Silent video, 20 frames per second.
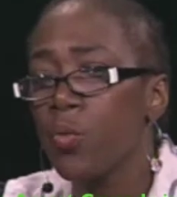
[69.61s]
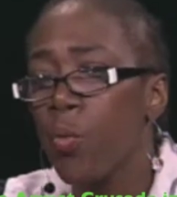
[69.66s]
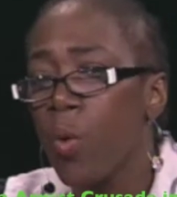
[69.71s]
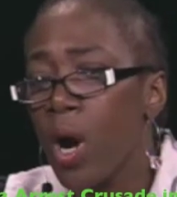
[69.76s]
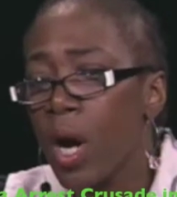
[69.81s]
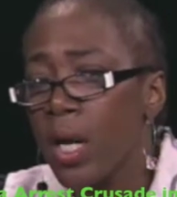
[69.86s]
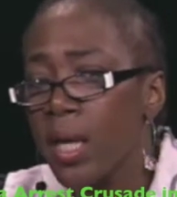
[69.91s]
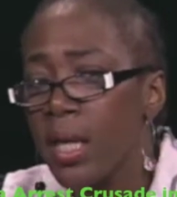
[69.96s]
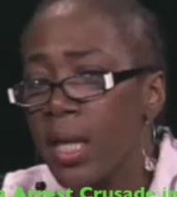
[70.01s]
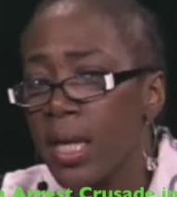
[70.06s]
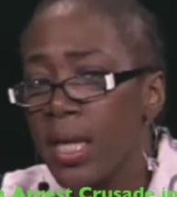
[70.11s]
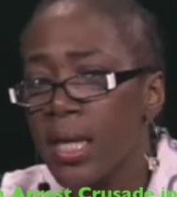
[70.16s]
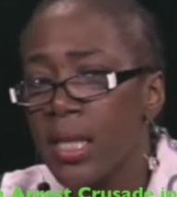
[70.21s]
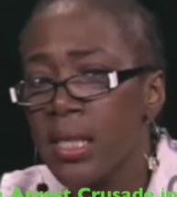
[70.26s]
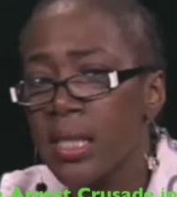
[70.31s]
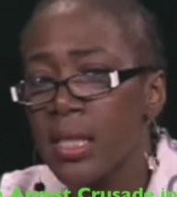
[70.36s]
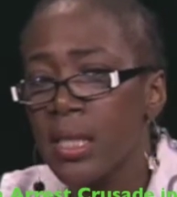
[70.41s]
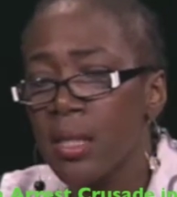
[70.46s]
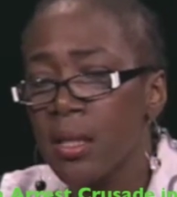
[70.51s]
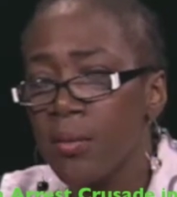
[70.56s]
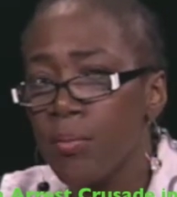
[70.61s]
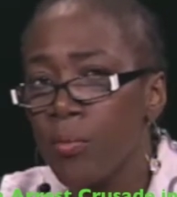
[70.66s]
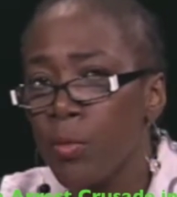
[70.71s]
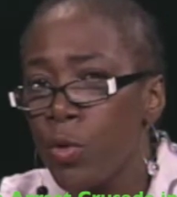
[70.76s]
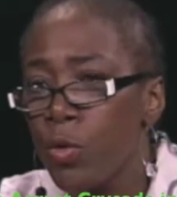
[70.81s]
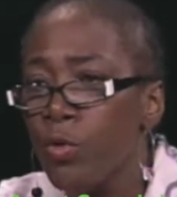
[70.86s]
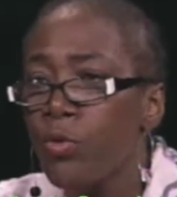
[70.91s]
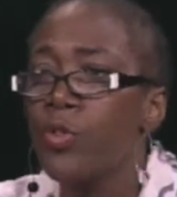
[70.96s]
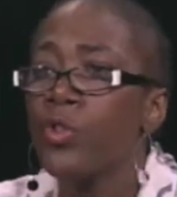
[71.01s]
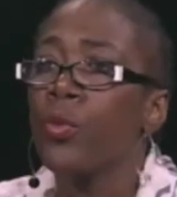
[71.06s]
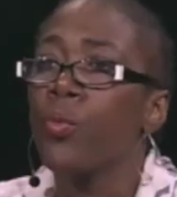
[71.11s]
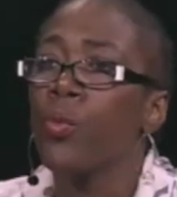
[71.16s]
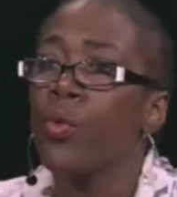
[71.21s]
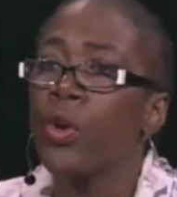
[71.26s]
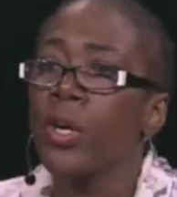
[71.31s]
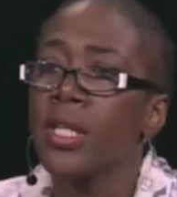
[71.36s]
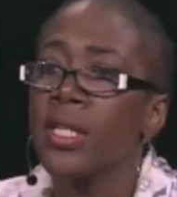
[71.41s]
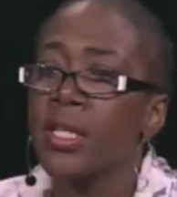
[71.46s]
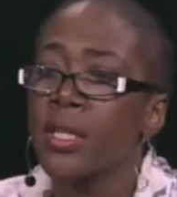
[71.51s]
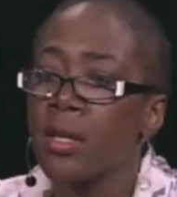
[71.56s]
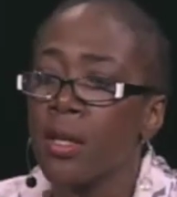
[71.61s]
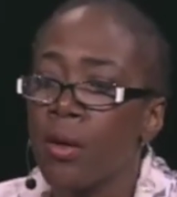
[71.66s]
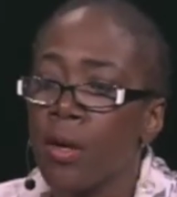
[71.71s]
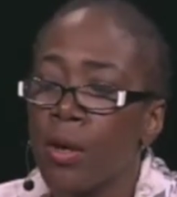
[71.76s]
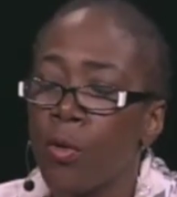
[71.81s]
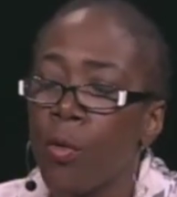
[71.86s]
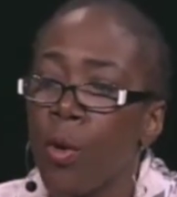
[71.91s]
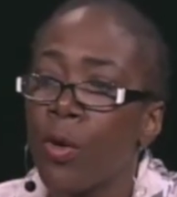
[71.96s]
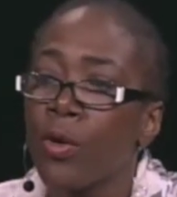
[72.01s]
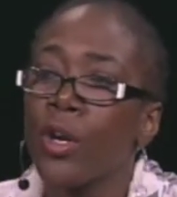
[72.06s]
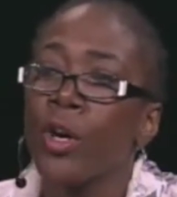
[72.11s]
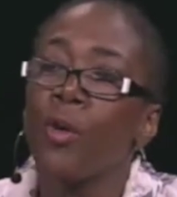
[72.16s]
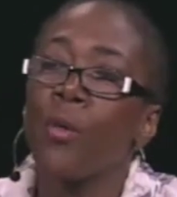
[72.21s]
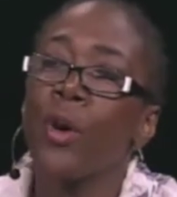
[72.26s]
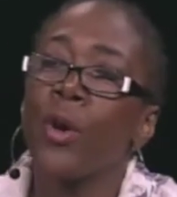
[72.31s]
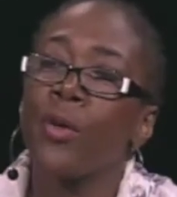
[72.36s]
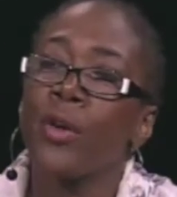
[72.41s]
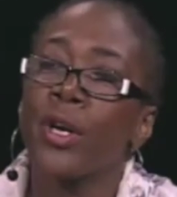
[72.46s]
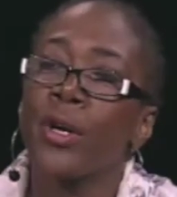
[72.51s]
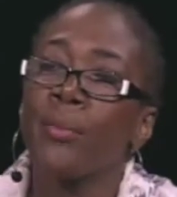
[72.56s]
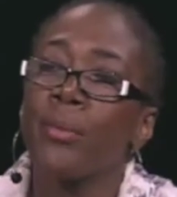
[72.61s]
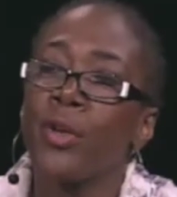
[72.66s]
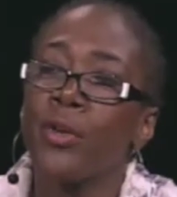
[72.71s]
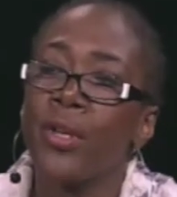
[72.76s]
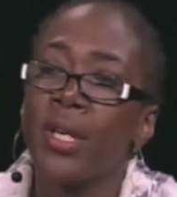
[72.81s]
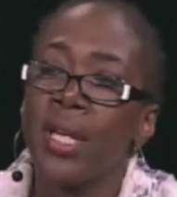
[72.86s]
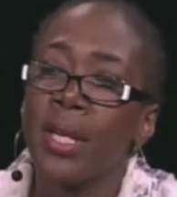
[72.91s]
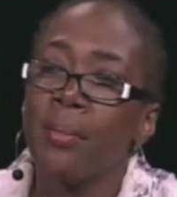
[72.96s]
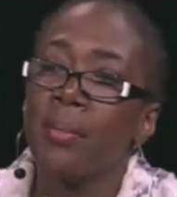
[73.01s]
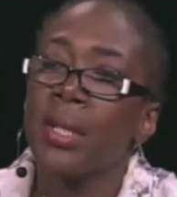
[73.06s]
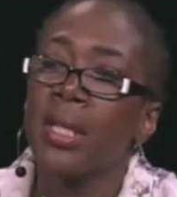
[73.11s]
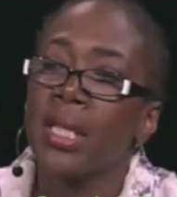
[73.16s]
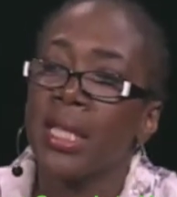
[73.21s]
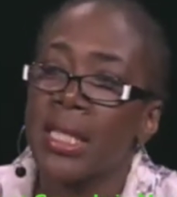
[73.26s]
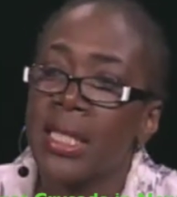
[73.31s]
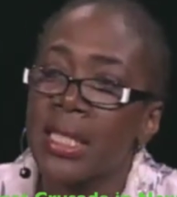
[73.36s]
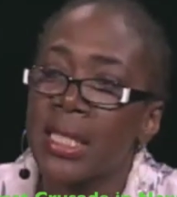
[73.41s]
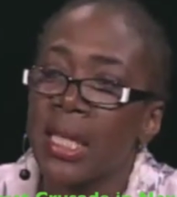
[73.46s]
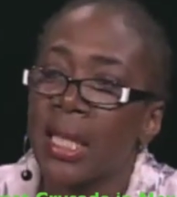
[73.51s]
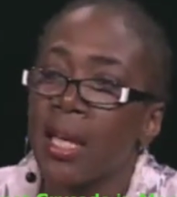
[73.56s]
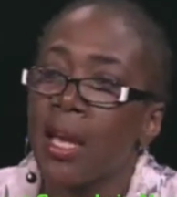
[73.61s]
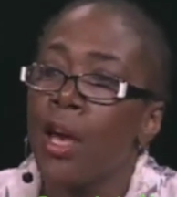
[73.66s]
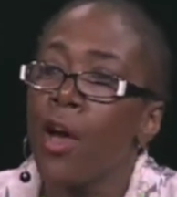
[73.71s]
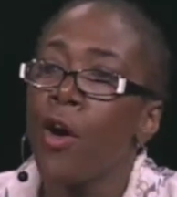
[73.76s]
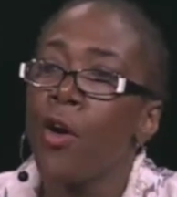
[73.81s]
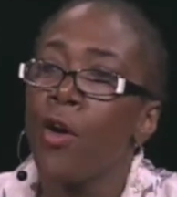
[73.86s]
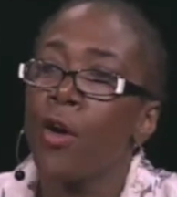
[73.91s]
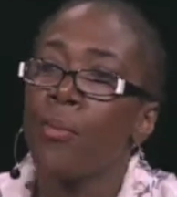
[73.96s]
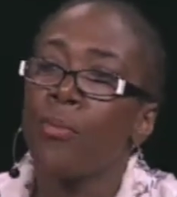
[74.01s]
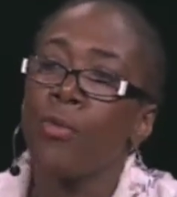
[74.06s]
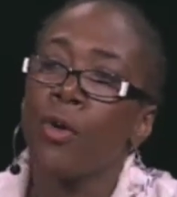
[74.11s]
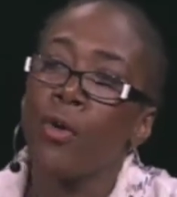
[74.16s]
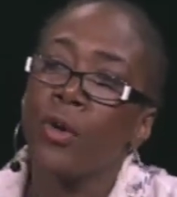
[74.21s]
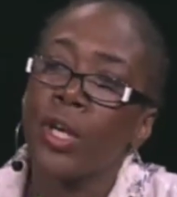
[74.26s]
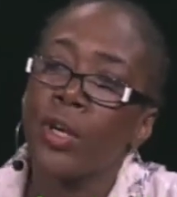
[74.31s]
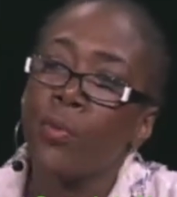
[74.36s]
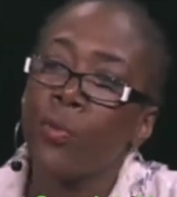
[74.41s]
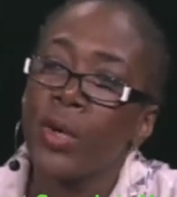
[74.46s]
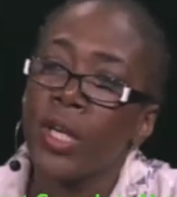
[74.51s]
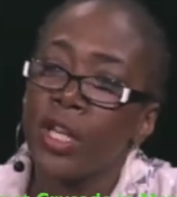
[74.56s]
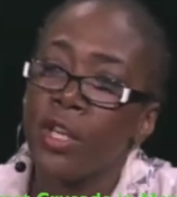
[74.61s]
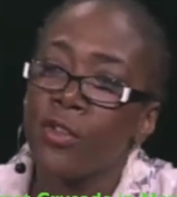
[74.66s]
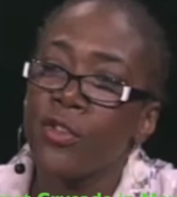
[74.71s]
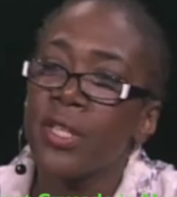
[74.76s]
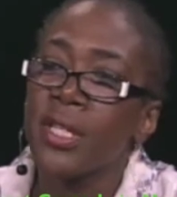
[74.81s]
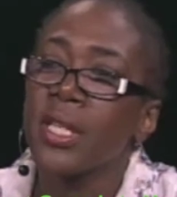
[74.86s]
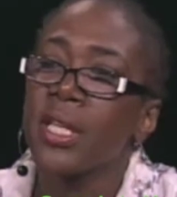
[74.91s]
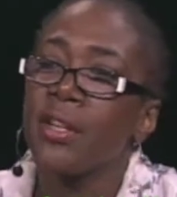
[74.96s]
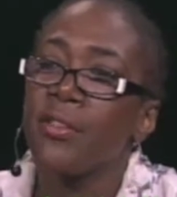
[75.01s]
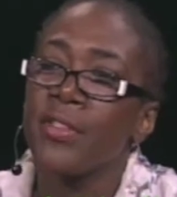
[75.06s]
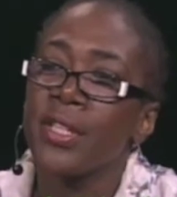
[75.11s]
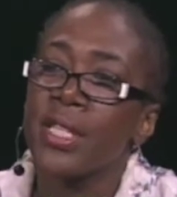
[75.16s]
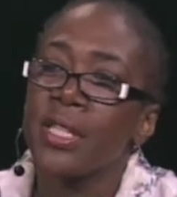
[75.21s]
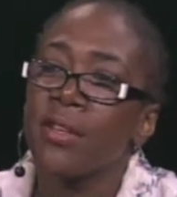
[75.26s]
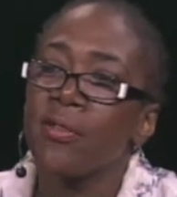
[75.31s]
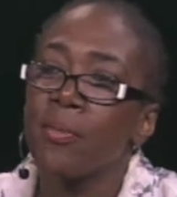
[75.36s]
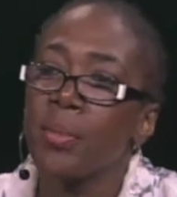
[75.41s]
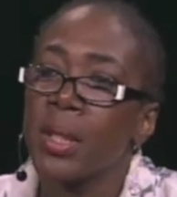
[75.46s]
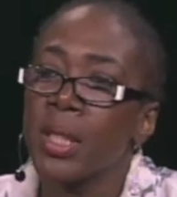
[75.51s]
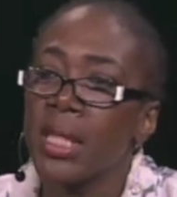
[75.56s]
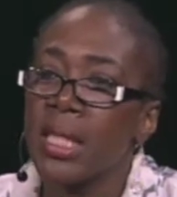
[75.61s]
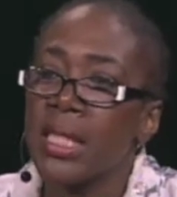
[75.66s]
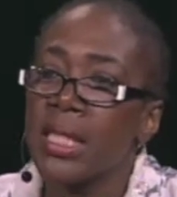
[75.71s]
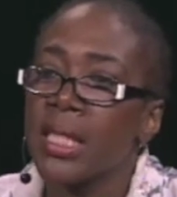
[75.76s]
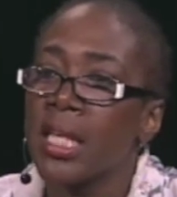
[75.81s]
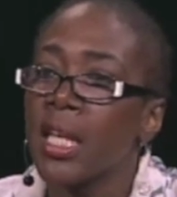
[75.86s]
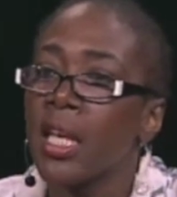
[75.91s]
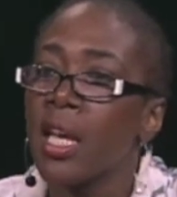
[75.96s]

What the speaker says: One is the move towards quote-unquote community policing, or broken windows theories of policing.